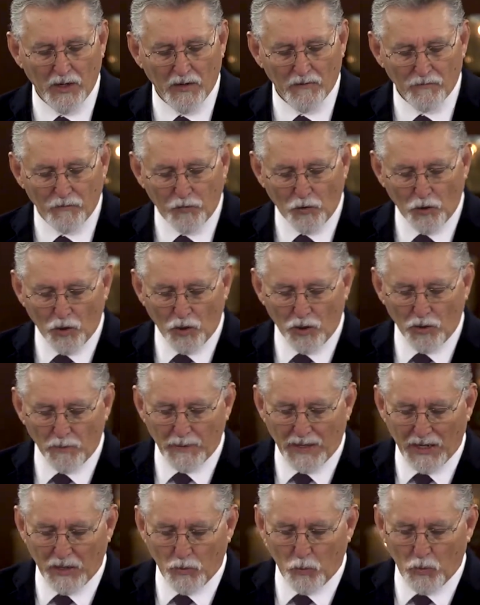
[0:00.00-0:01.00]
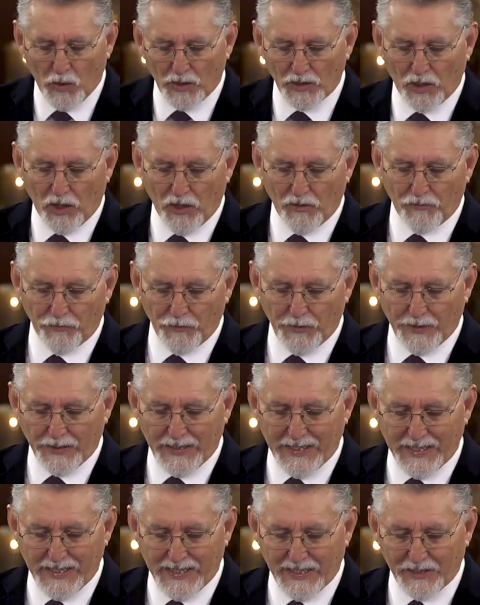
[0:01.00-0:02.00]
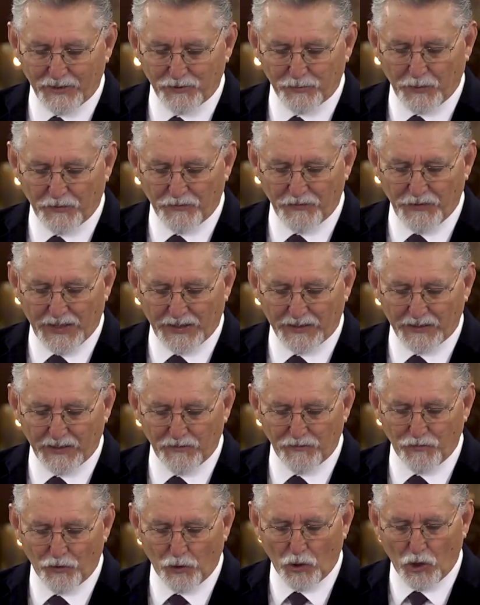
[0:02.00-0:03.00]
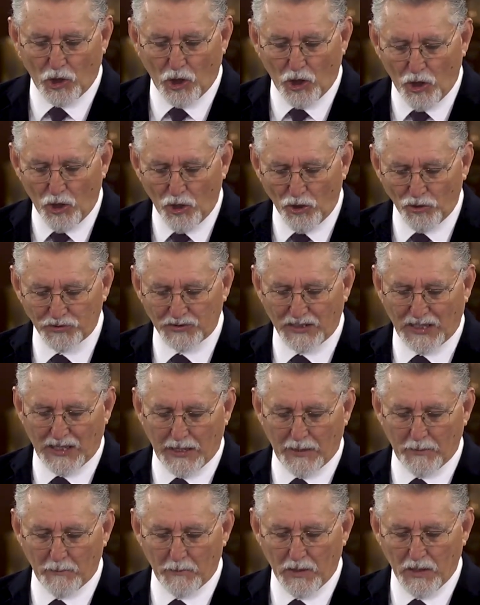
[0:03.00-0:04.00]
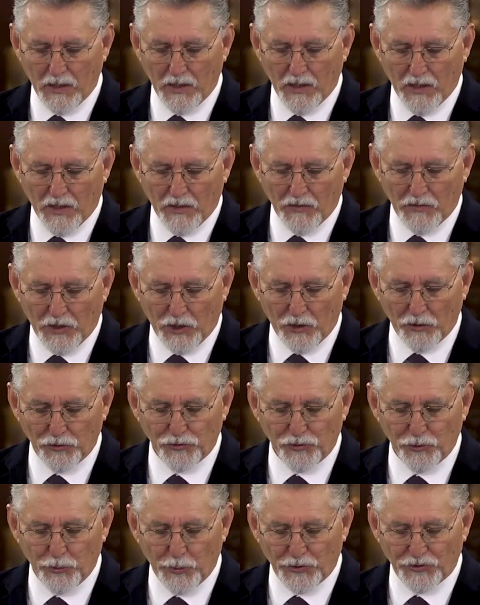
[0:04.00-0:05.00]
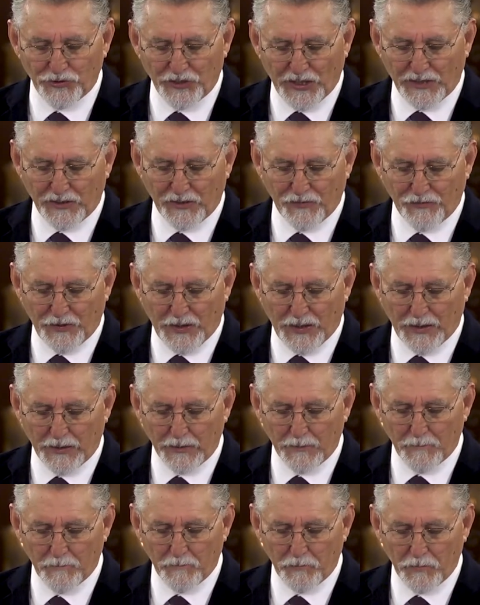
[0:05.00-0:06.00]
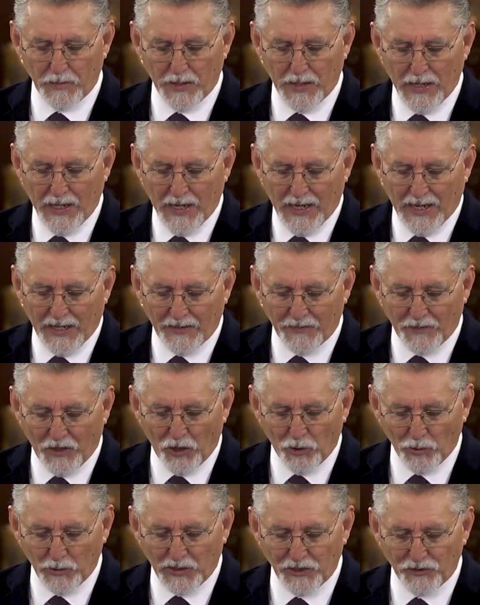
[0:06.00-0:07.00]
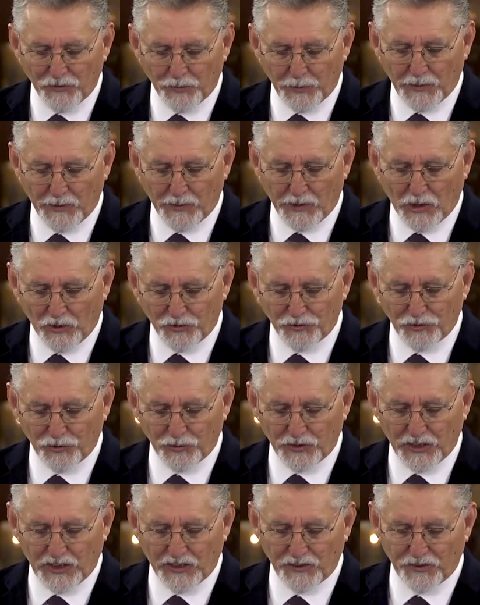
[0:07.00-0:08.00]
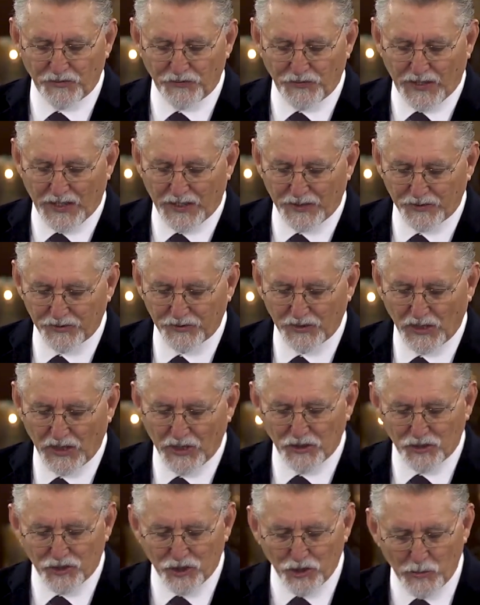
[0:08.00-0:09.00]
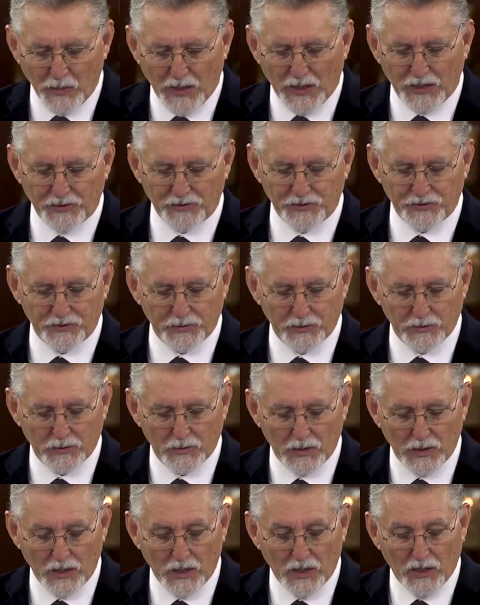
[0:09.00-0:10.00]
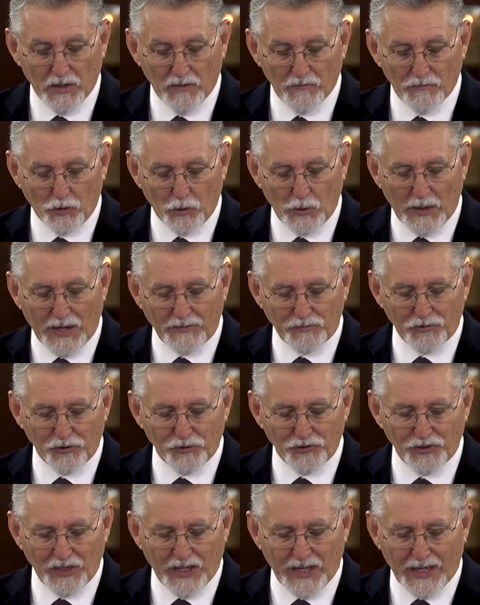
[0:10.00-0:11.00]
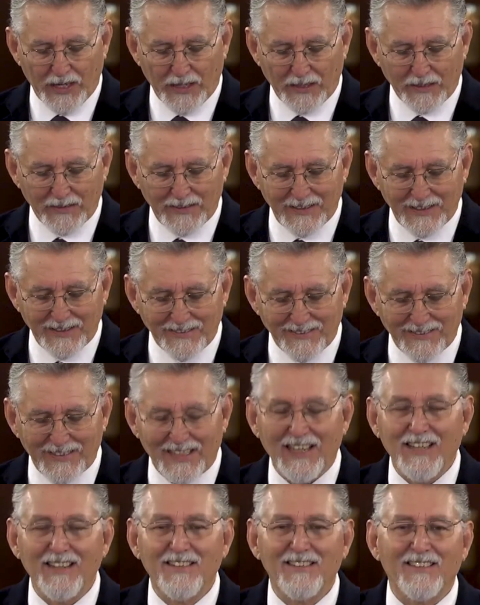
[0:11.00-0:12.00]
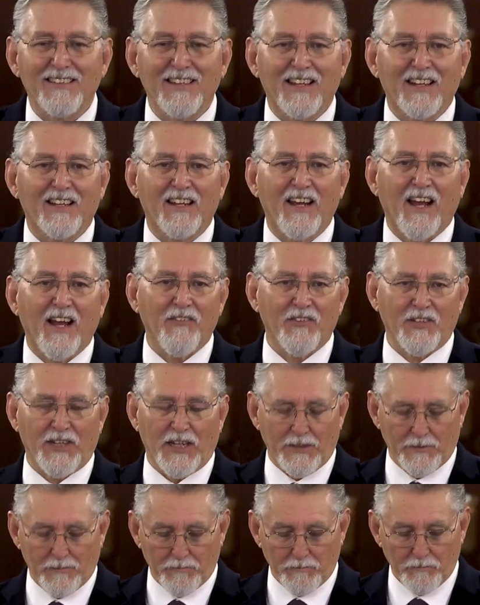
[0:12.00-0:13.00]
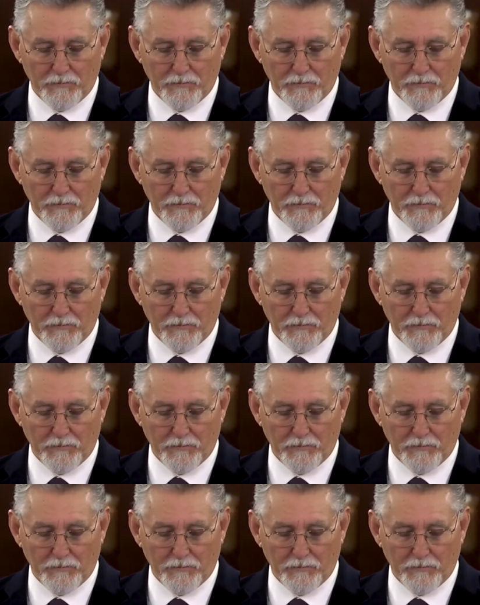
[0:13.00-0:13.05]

For by one offering he has perfected for all time those who are sanctified. And the Holy Spirit also testifies to us. For after saying, This is the covenant